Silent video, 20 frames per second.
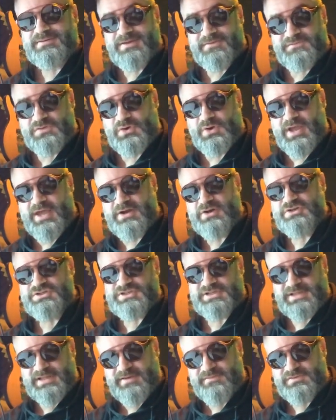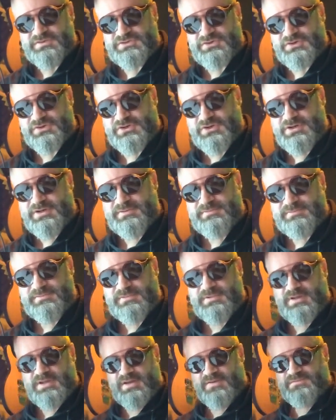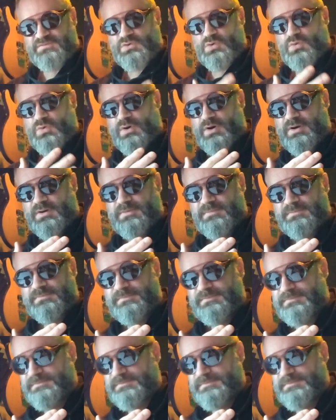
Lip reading: If your energy levels are good, if your